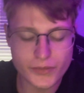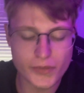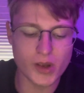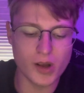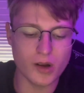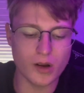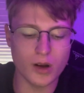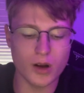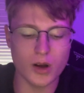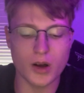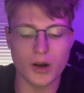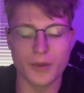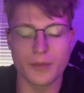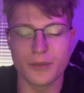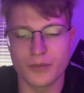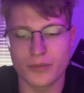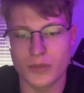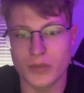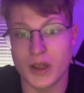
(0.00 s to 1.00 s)

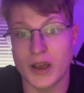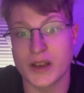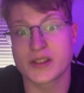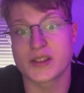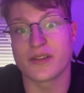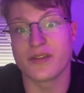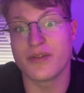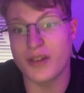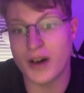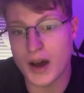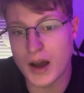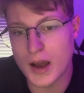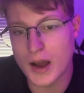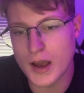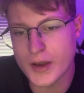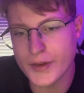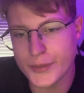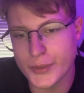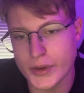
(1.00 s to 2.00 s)
Lesson
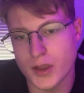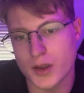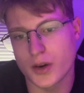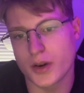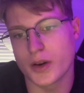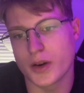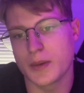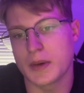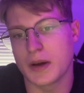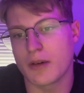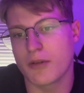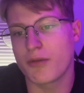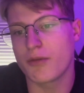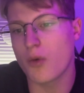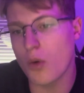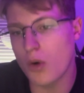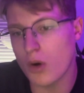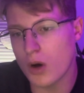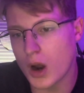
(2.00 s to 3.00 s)
5, we learned about
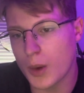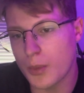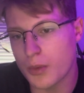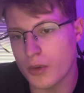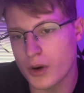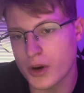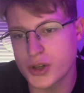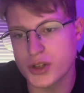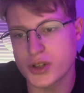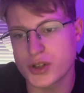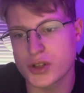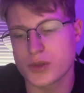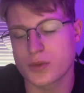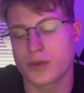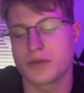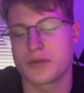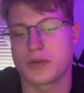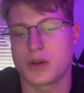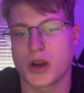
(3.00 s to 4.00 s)
four operations
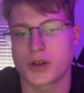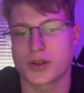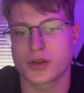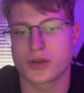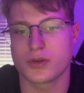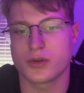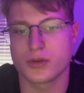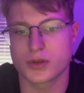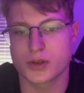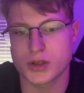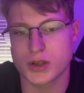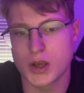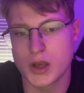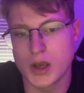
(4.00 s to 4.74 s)
with rationals.